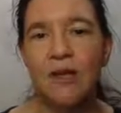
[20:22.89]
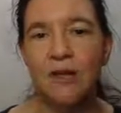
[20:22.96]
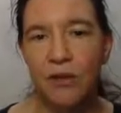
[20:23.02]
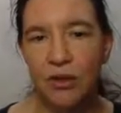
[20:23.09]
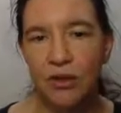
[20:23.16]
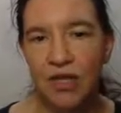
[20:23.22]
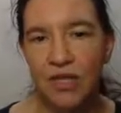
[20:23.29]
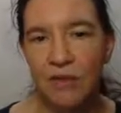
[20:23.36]

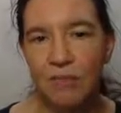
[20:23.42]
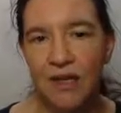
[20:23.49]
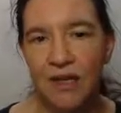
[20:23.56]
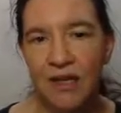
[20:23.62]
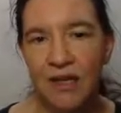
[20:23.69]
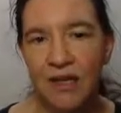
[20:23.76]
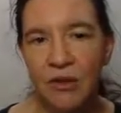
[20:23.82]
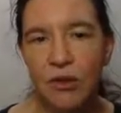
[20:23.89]
not just
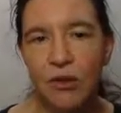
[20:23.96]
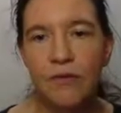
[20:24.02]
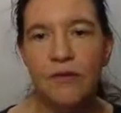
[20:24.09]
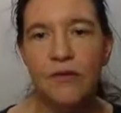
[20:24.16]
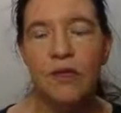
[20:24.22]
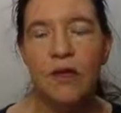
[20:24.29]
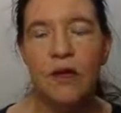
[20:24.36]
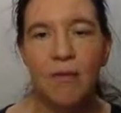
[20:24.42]
BN
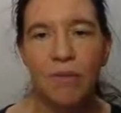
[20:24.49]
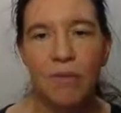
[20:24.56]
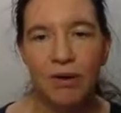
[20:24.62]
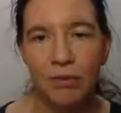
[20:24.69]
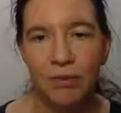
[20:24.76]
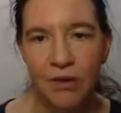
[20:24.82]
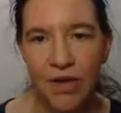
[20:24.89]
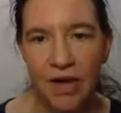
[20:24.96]
curves, but
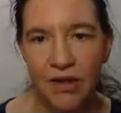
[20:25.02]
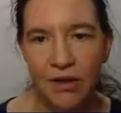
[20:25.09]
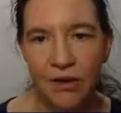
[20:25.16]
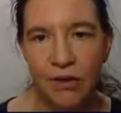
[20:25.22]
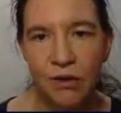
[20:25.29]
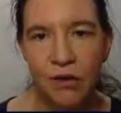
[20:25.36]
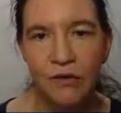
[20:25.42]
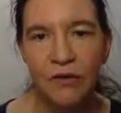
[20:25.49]
also other
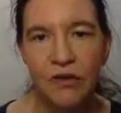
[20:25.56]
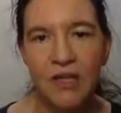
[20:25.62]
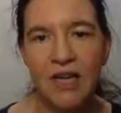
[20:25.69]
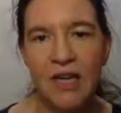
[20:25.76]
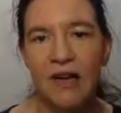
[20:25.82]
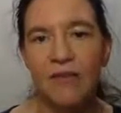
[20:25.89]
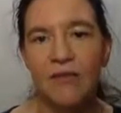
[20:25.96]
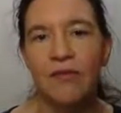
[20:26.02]
curves that
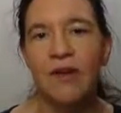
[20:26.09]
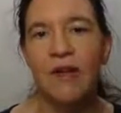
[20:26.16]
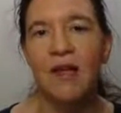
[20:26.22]
have